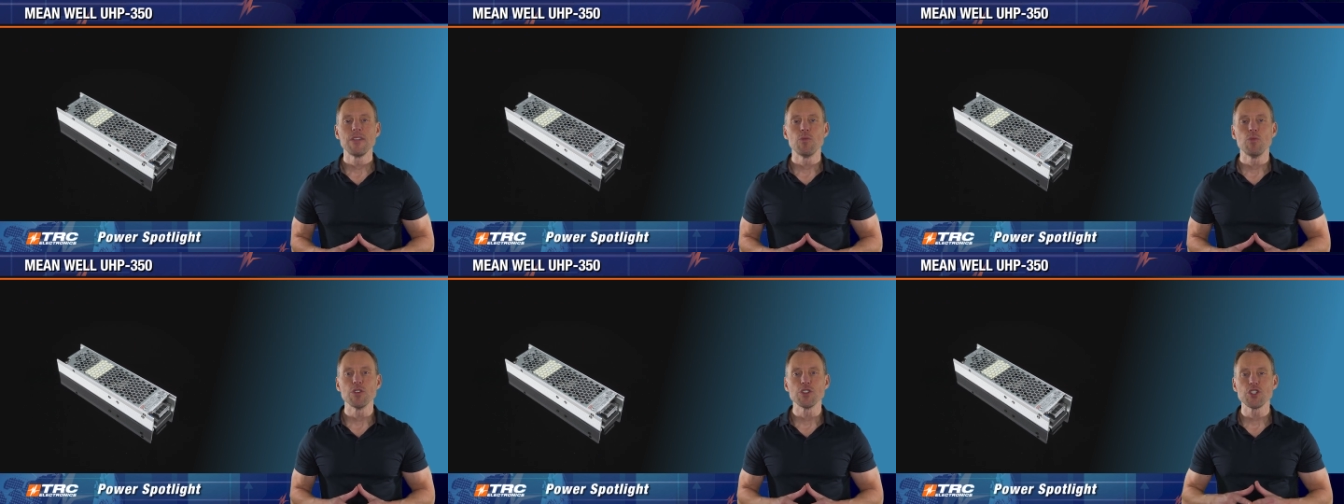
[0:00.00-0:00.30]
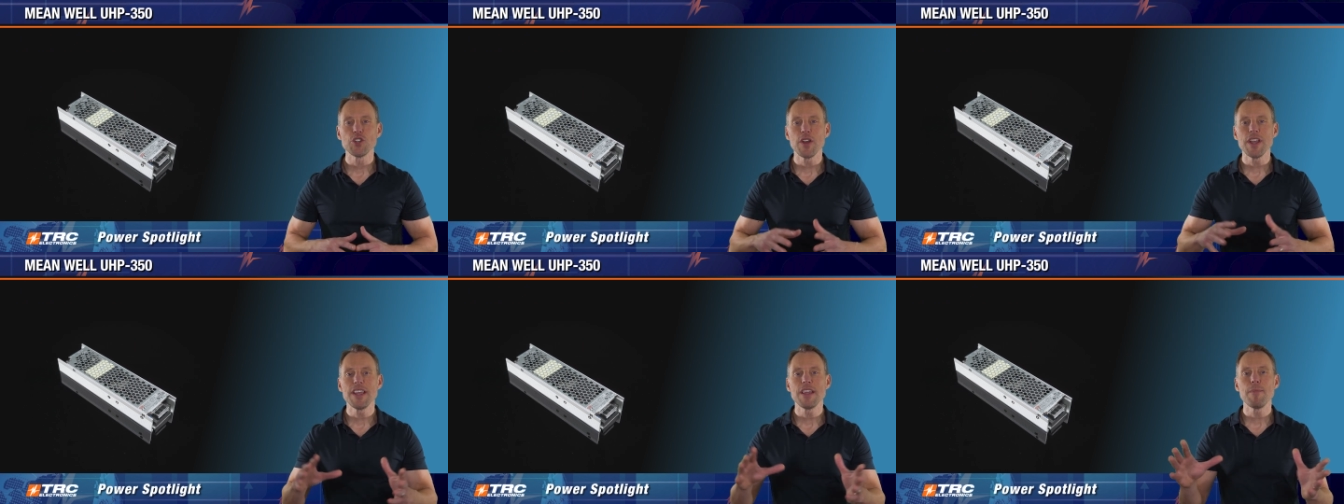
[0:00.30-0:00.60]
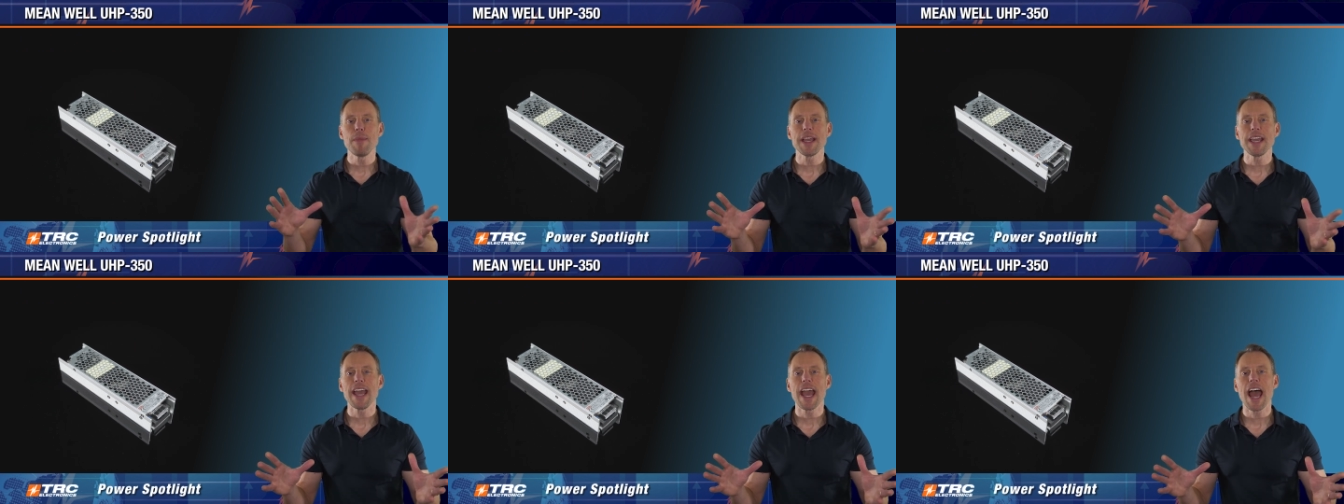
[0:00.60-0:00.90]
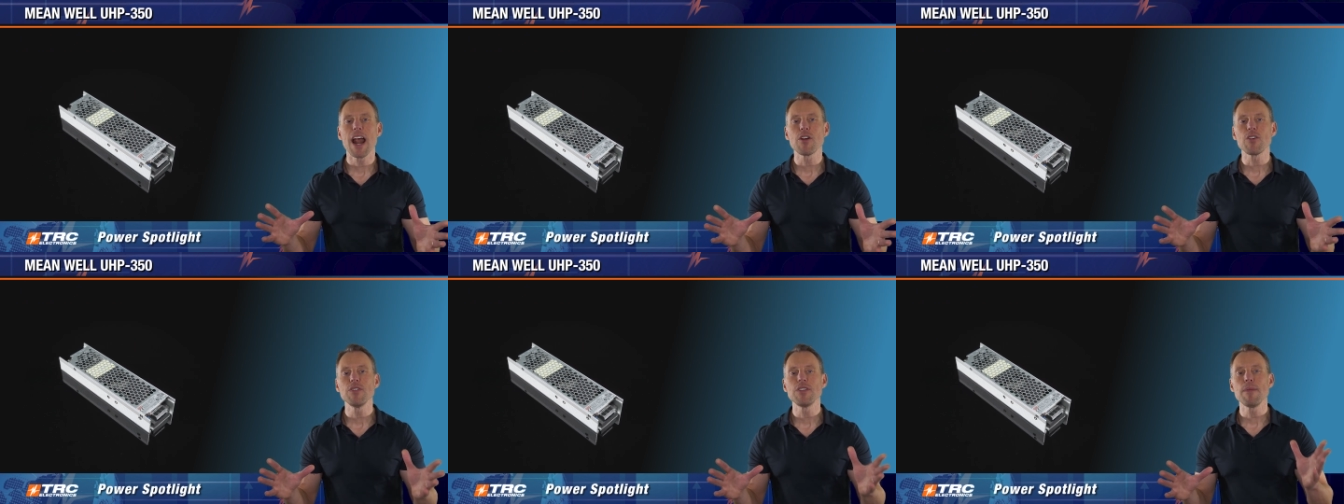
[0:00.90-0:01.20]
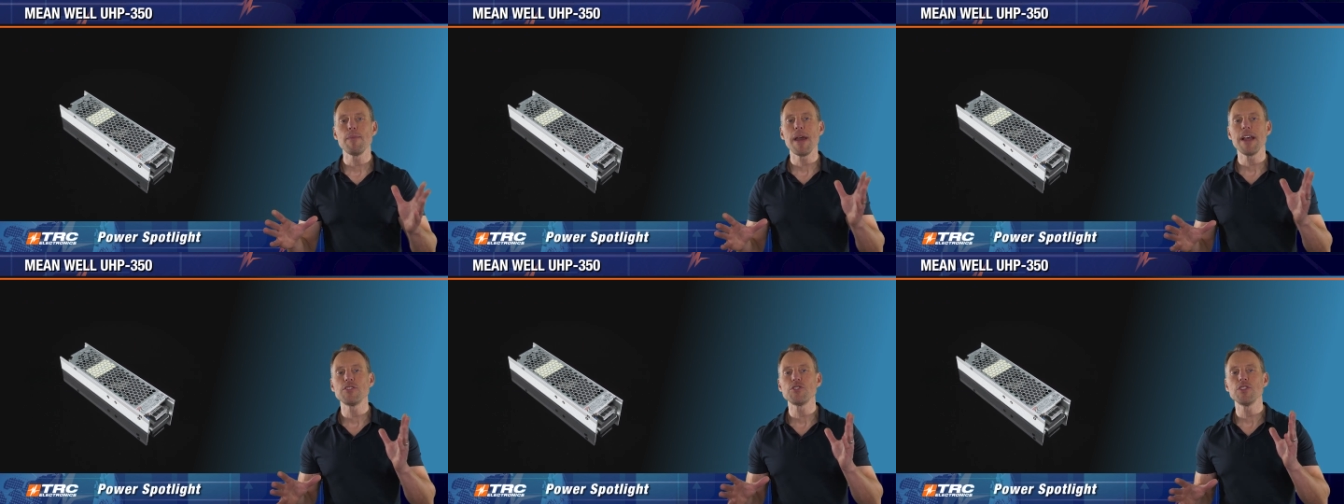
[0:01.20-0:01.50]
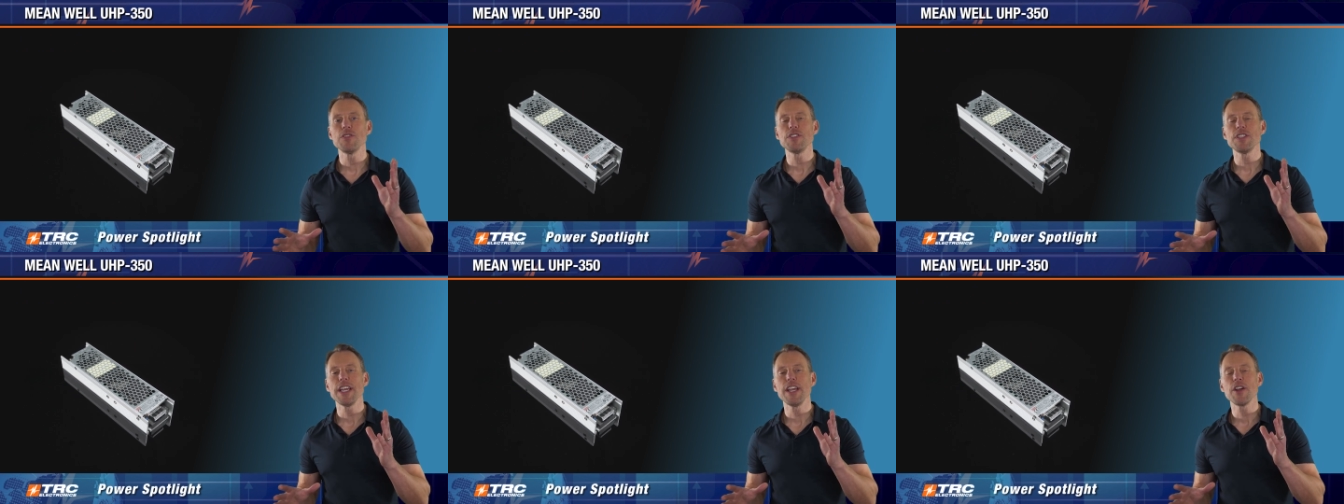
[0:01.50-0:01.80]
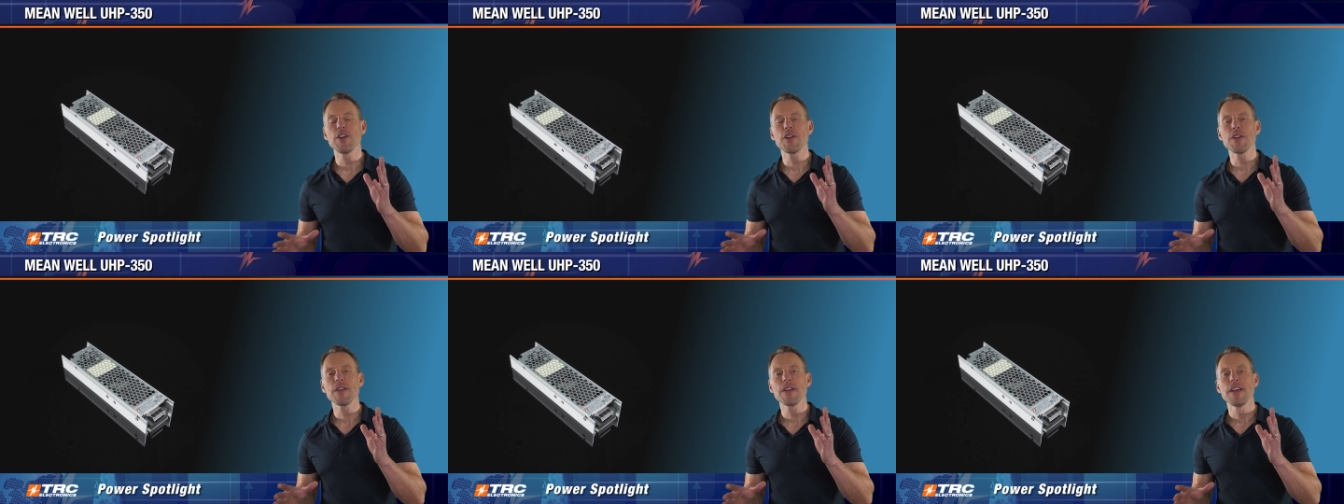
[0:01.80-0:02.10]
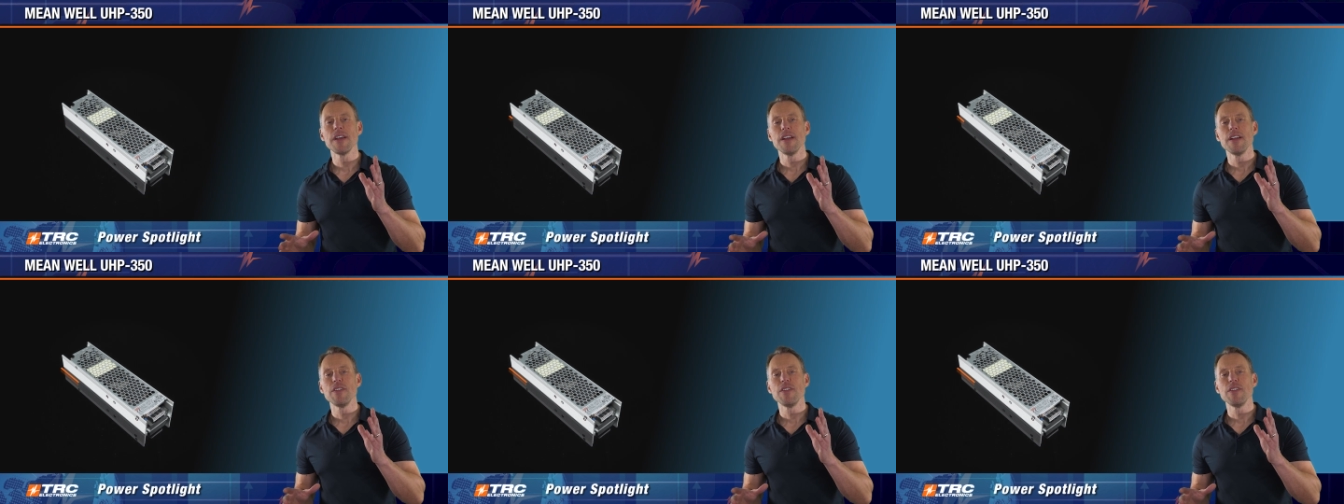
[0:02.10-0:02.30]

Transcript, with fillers: We'll show you the mechanical dimensions here.